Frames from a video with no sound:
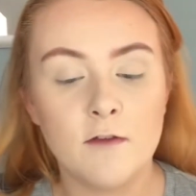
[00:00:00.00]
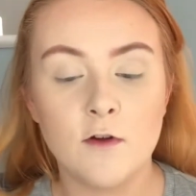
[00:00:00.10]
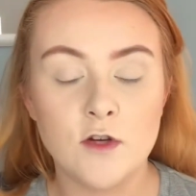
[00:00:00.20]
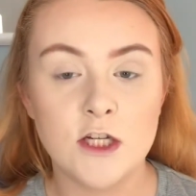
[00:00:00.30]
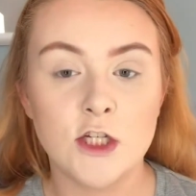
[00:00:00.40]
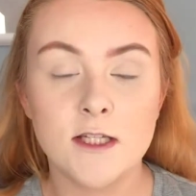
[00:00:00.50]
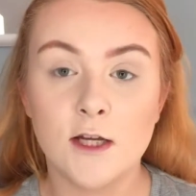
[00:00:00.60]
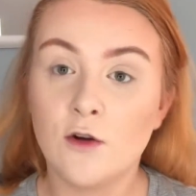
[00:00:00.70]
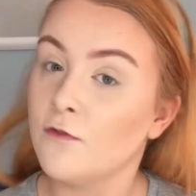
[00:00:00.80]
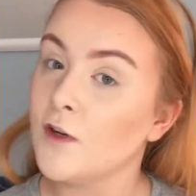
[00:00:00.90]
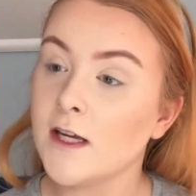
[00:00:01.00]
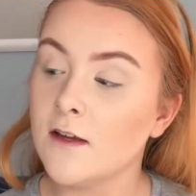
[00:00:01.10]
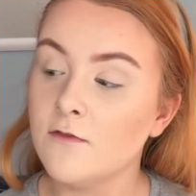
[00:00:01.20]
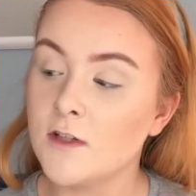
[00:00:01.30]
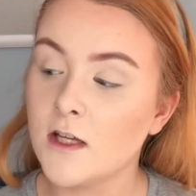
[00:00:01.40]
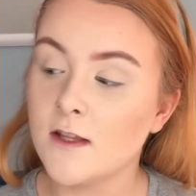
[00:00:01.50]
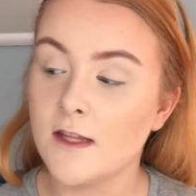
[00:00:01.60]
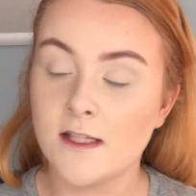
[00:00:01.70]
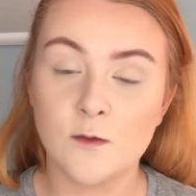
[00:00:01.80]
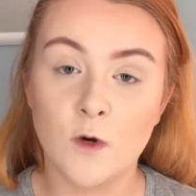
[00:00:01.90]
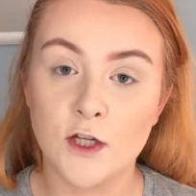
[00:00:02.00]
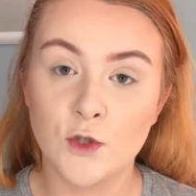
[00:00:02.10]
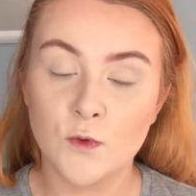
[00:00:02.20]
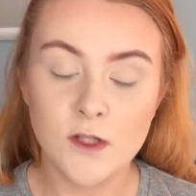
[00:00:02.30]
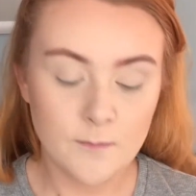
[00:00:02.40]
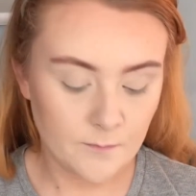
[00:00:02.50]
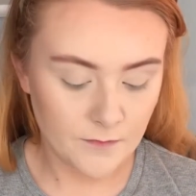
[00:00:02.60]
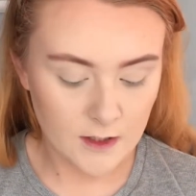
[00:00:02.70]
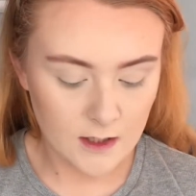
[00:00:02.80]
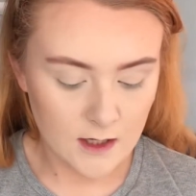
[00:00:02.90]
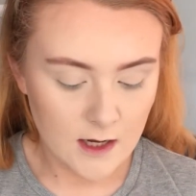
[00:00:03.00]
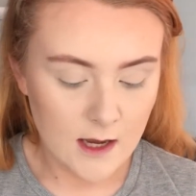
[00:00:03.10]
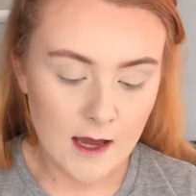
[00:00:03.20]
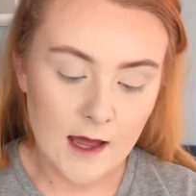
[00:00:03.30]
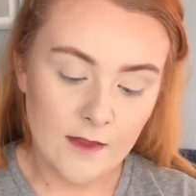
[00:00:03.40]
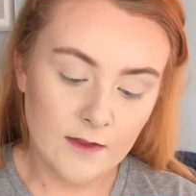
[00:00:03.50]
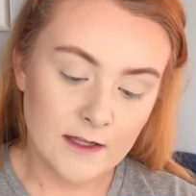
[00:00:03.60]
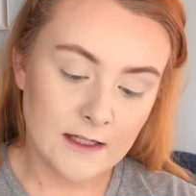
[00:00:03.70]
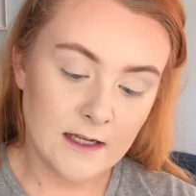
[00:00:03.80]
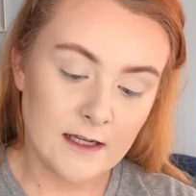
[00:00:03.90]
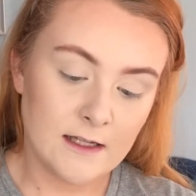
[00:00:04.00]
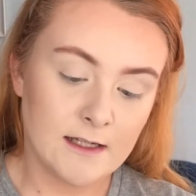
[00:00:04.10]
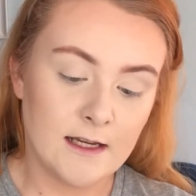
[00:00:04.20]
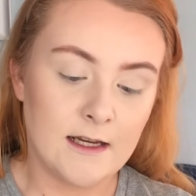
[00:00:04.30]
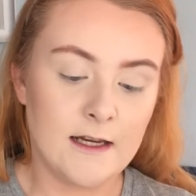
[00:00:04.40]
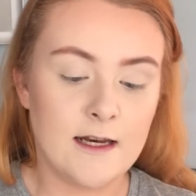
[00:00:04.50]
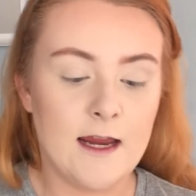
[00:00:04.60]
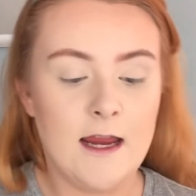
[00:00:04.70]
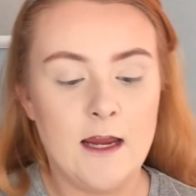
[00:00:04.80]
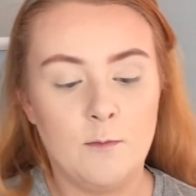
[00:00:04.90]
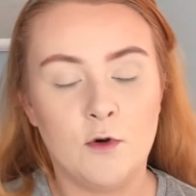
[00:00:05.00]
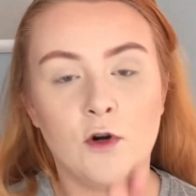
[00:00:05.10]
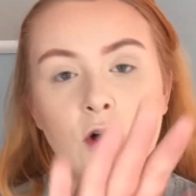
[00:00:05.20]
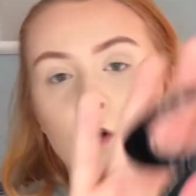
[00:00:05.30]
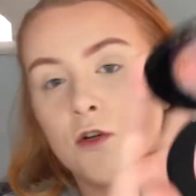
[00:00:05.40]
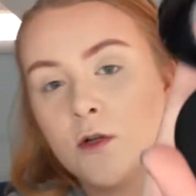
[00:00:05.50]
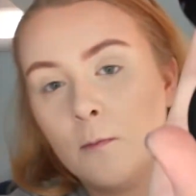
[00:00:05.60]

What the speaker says: my foundations I got a free gift and this is what I chose. And this is in Apricot